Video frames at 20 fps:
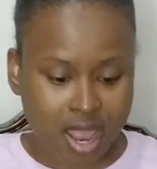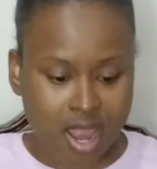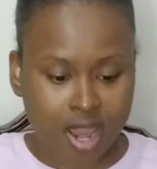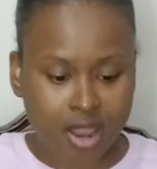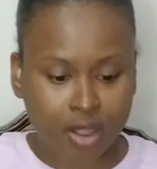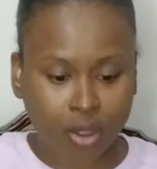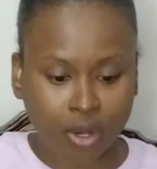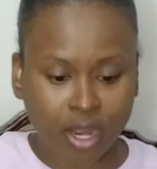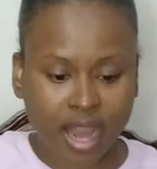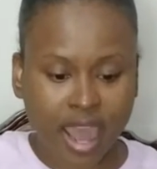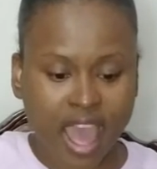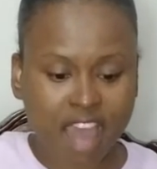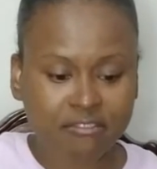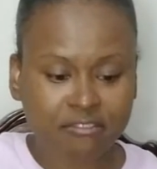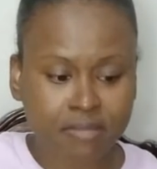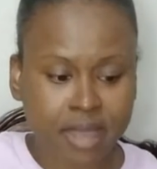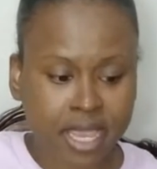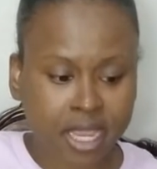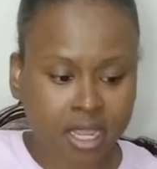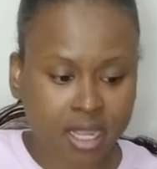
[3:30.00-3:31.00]
Now that I have
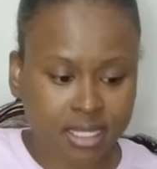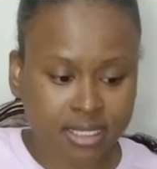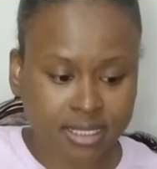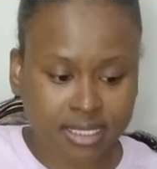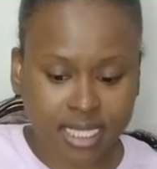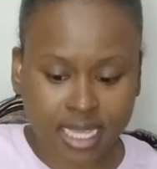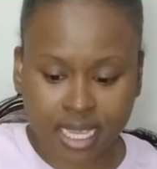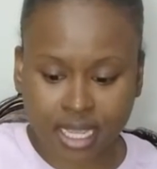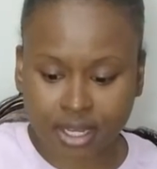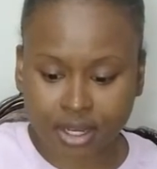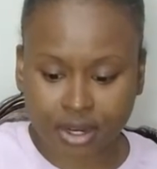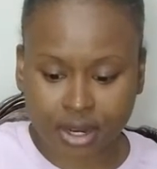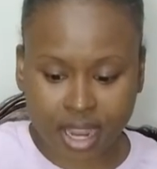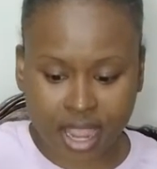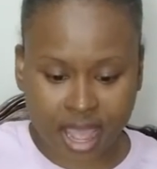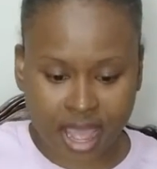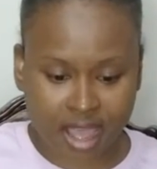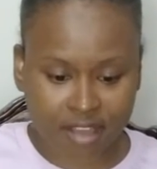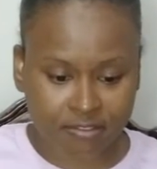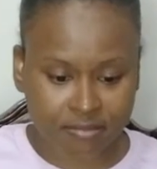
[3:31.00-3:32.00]
my container, I
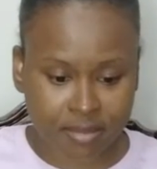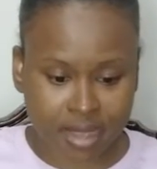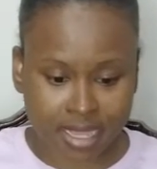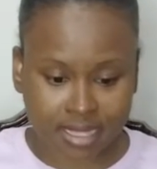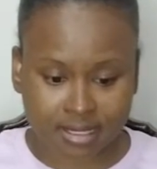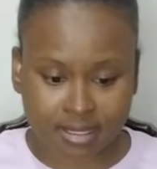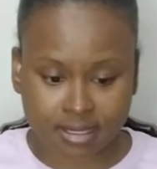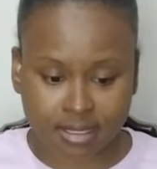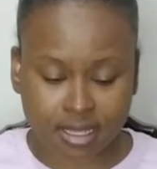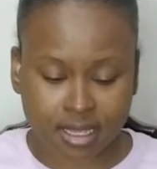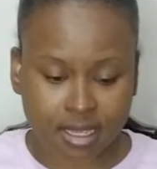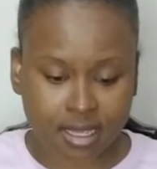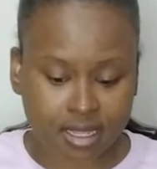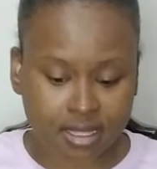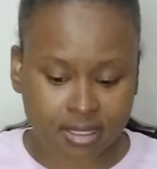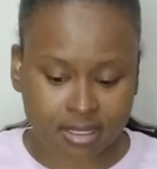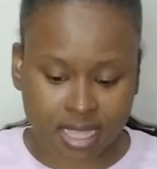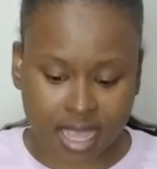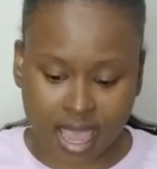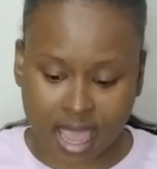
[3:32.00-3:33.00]
have my
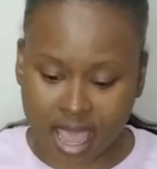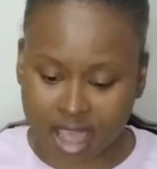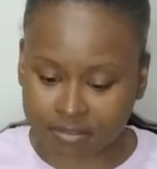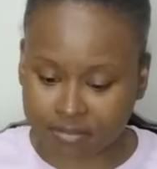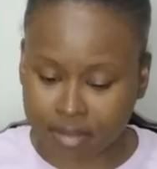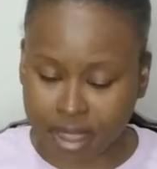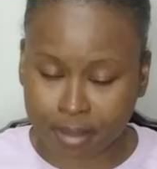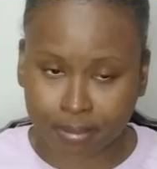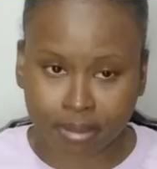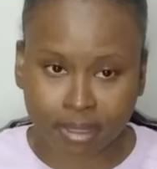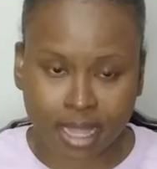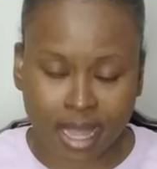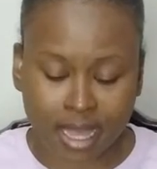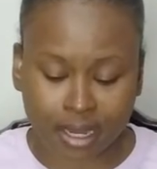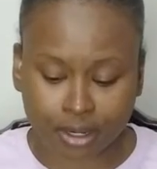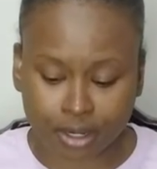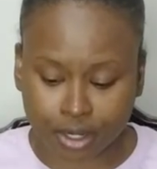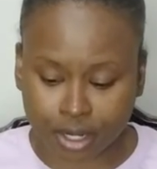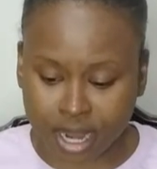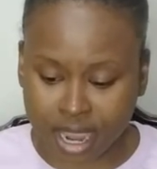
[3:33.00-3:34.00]
seeds, I have my
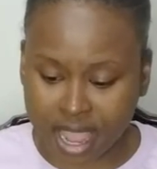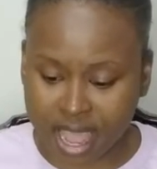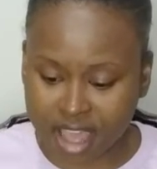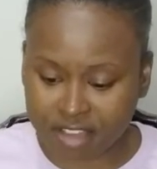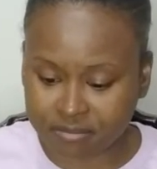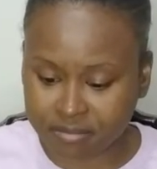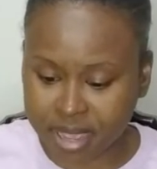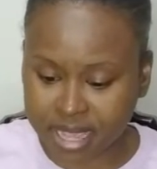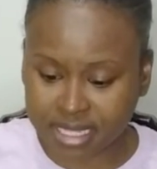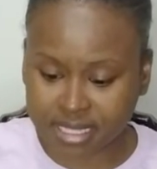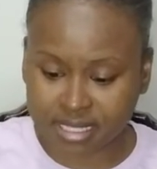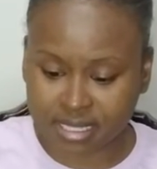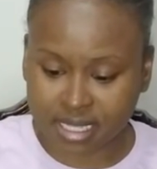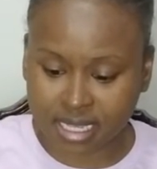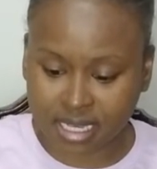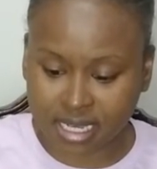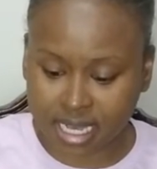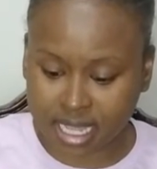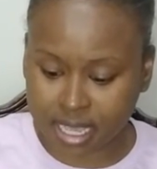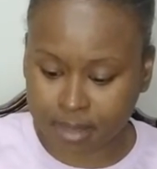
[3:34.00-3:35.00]
planner, I have my
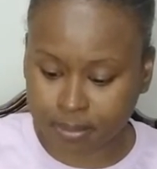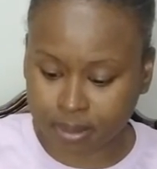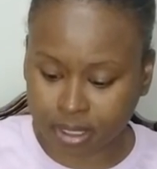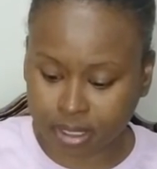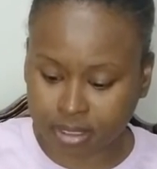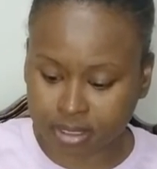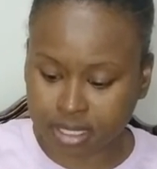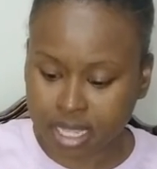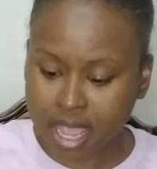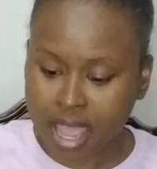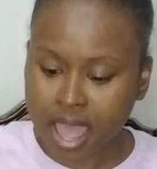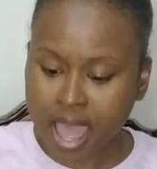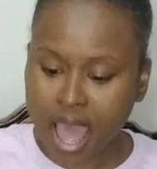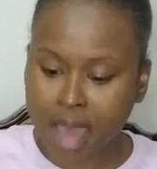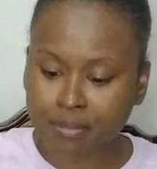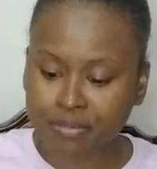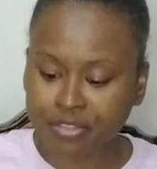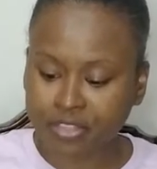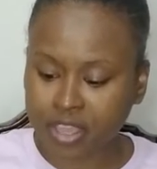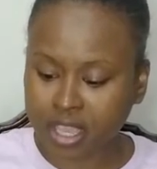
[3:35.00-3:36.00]
seed labels,
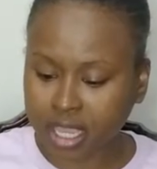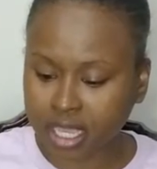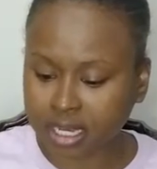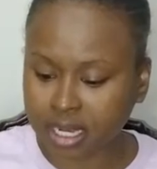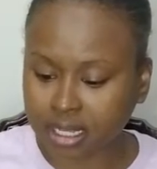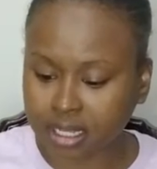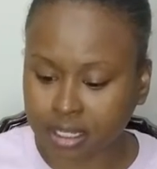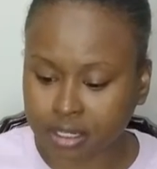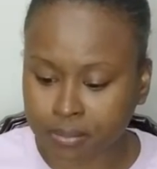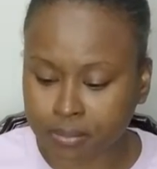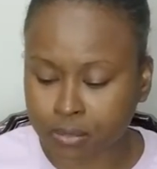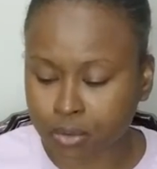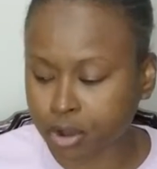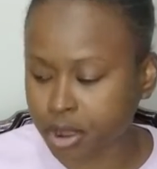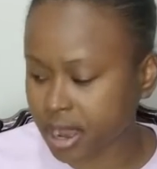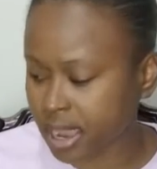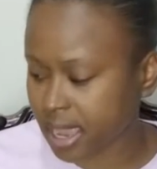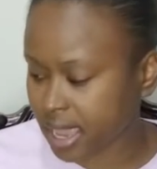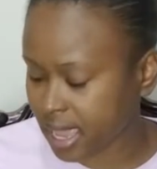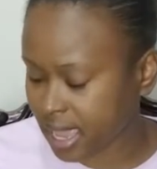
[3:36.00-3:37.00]
I'm thinking a little more
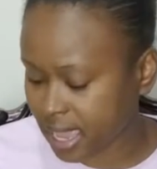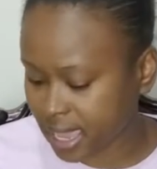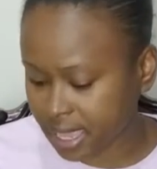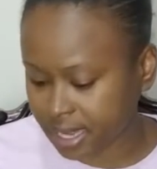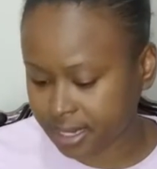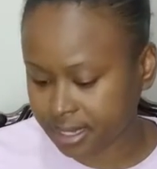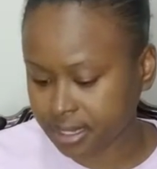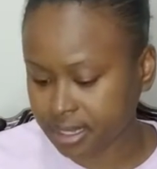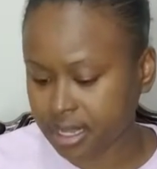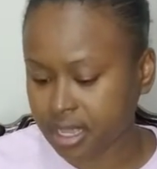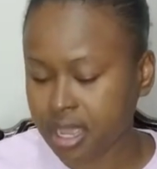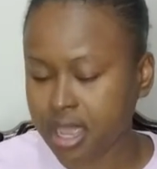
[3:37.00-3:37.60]
ahead.